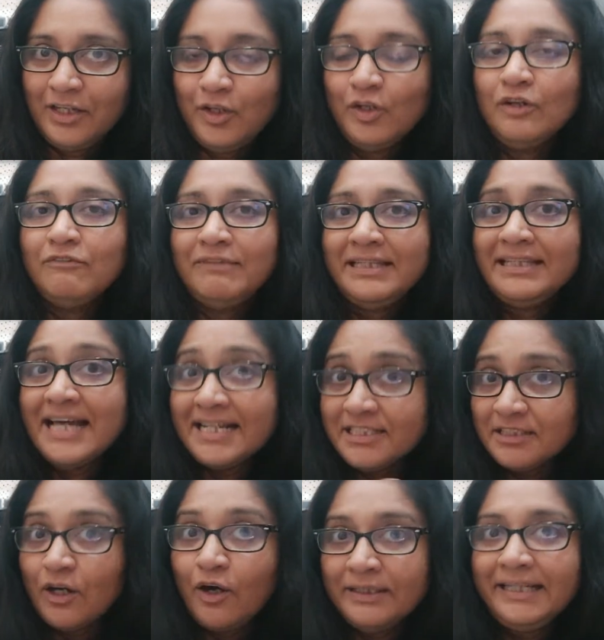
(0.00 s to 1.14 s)
you know, whether
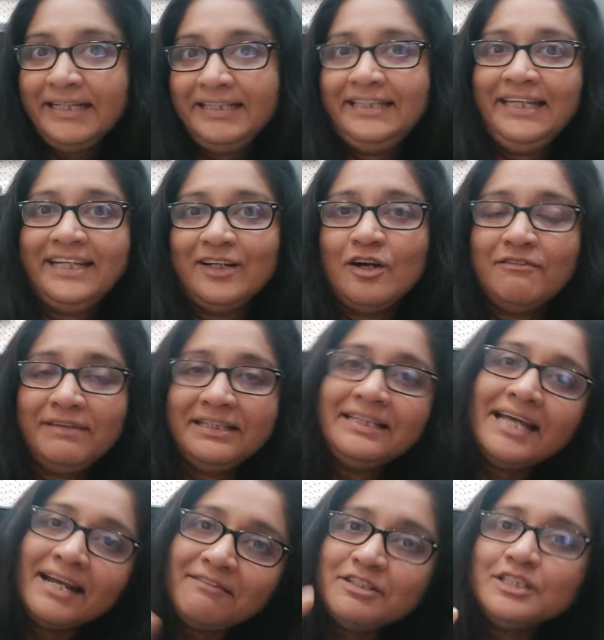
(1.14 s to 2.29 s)
that's authentic or whether
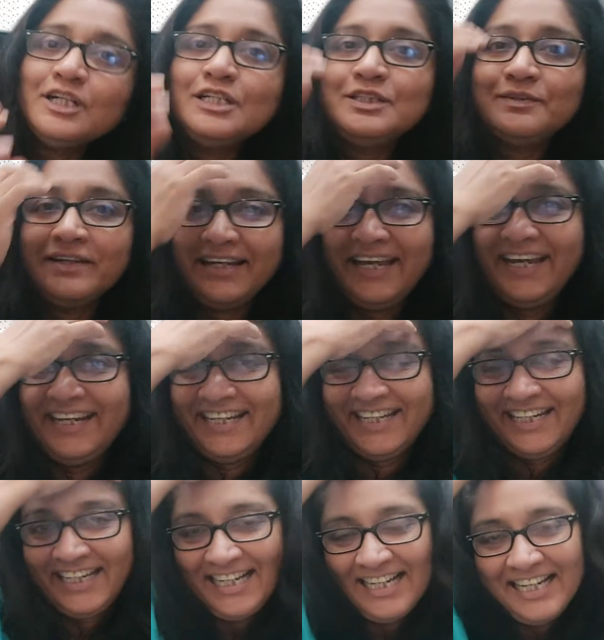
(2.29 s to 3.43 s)
that was also
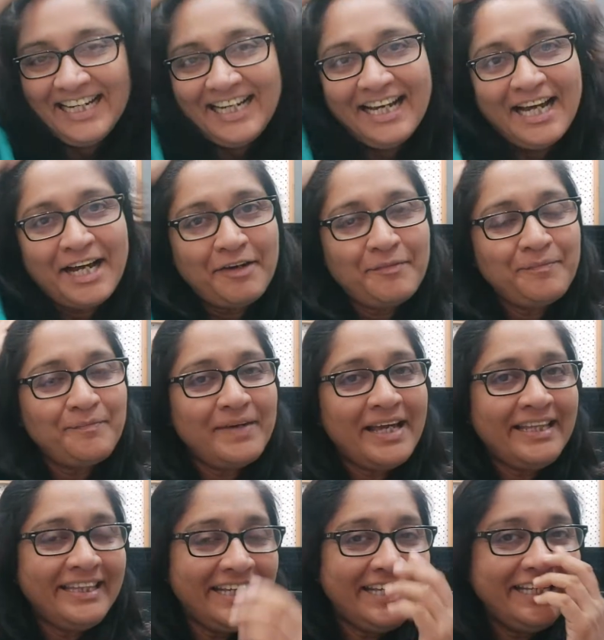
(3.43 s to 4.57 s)
created.
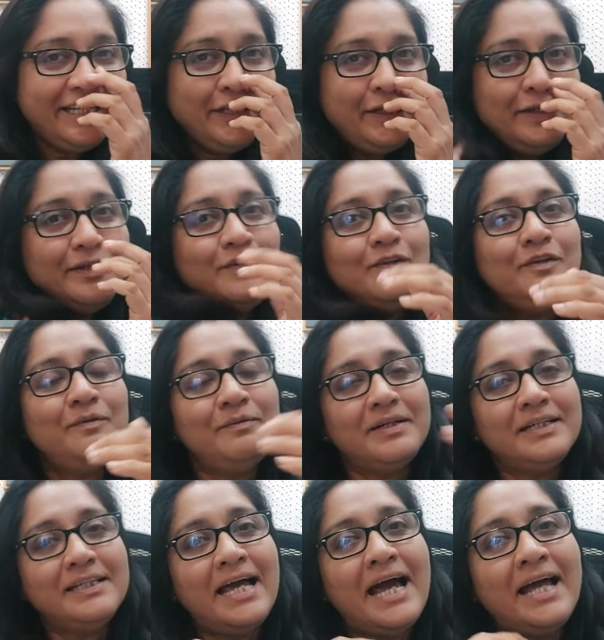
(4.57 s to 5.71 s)
And then, you know,
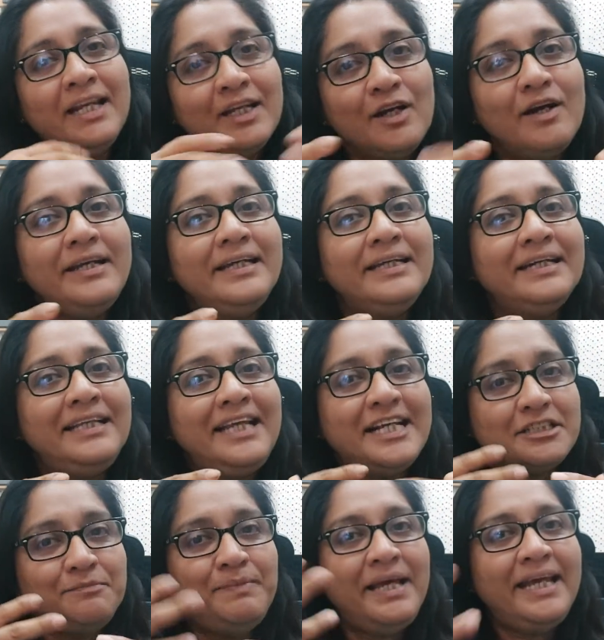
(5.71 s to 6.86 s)
allegorically
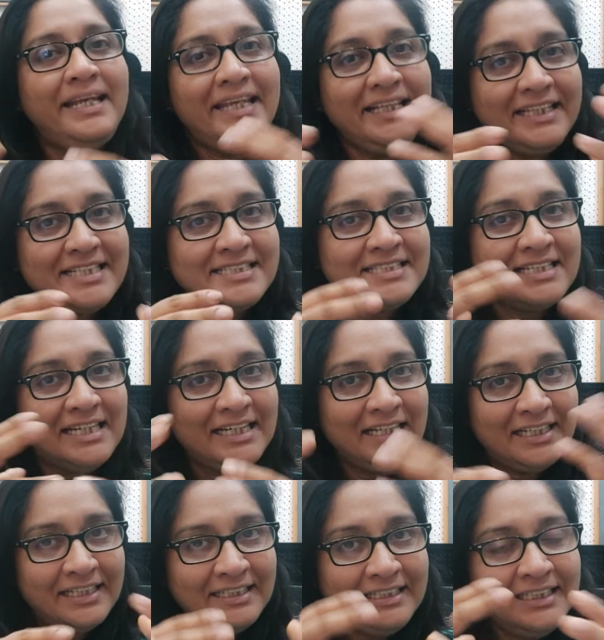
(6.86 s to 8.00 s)
explaining this
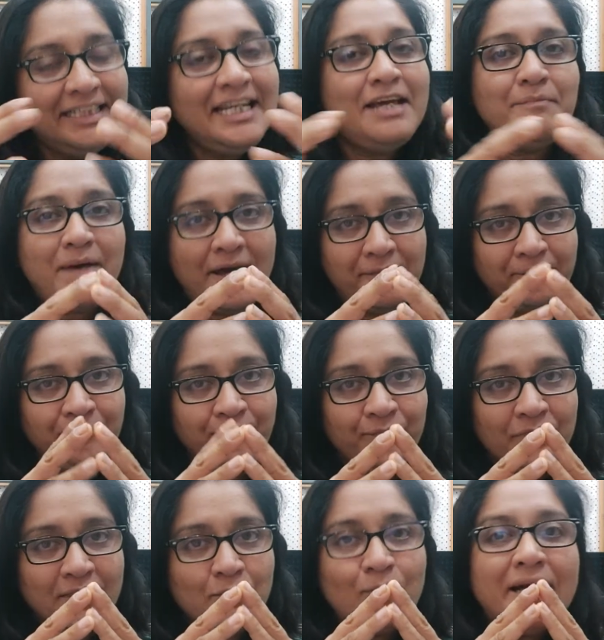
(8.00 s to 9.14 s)
dilemma,
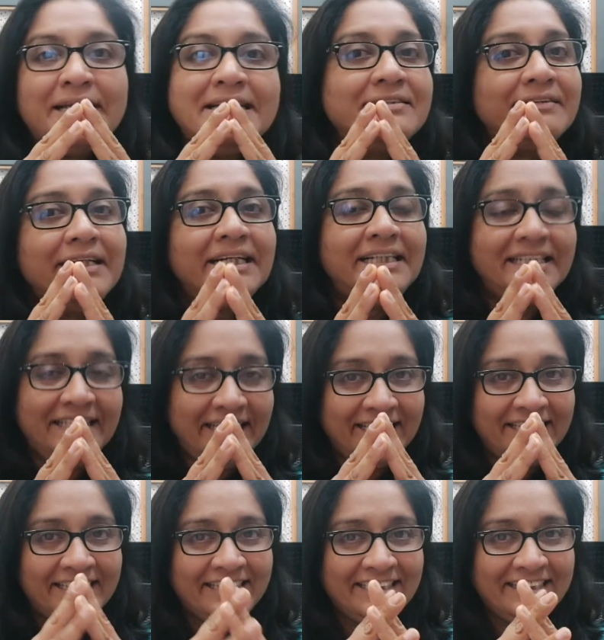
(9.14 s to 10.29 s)
what is real
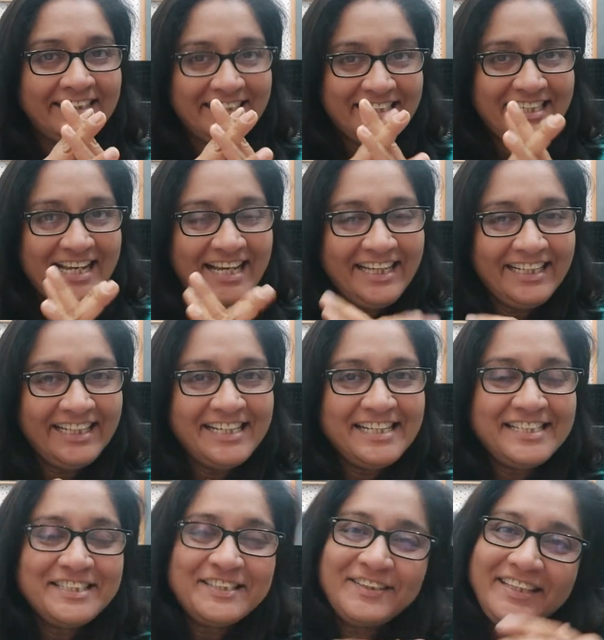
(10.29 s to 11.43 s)
then, right?
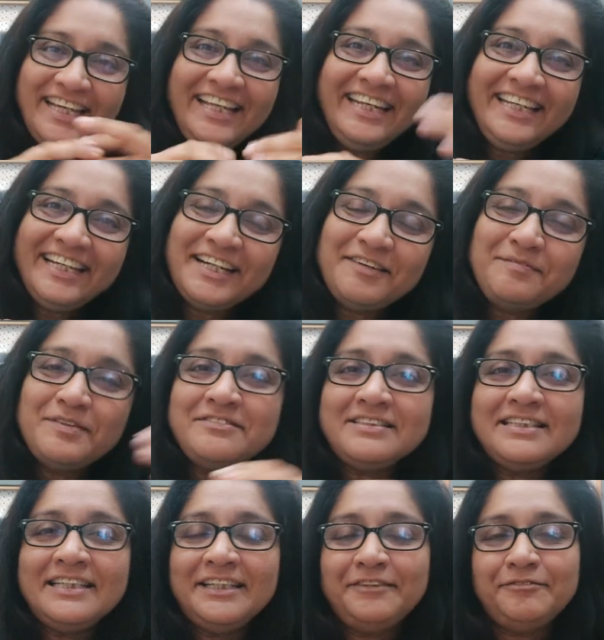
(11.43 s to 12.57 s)
So then
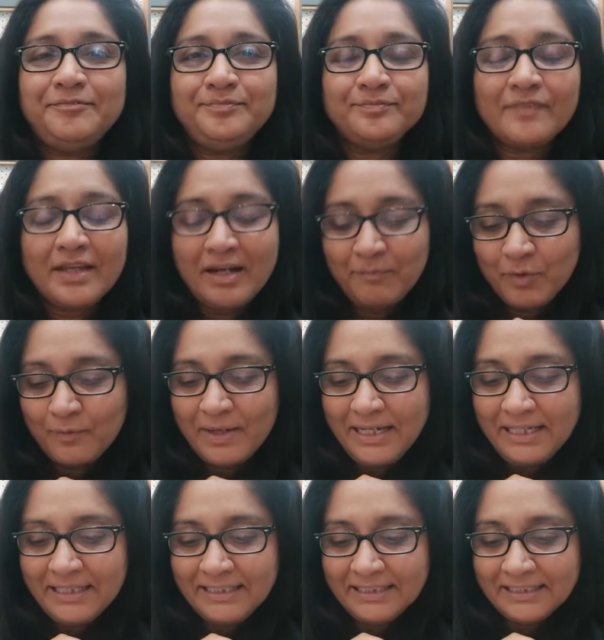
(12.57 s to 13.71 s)
Professor
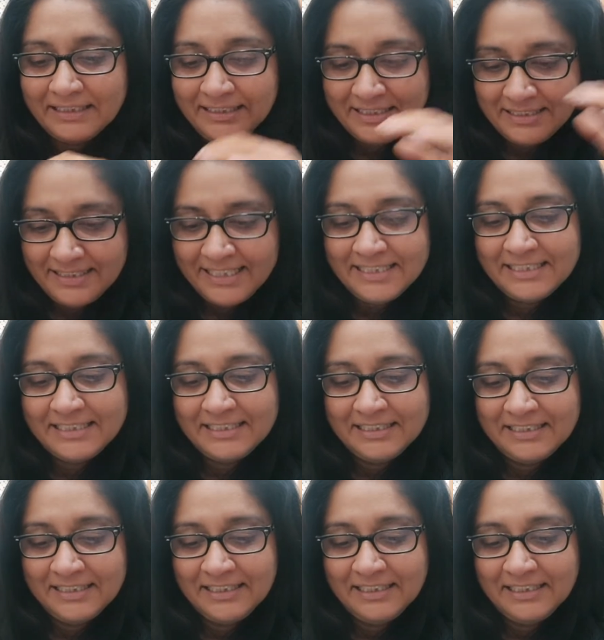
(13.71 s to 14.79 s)
Rambukwella, in the sixth,